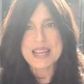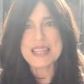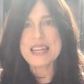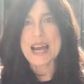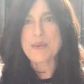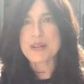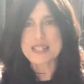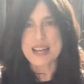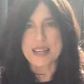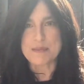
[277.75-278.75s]
In our
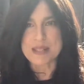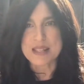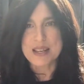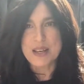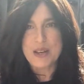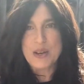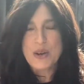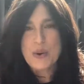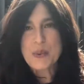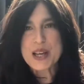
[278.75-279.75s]
times,
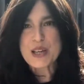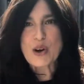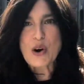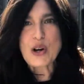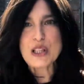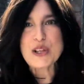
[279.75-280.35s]
we can all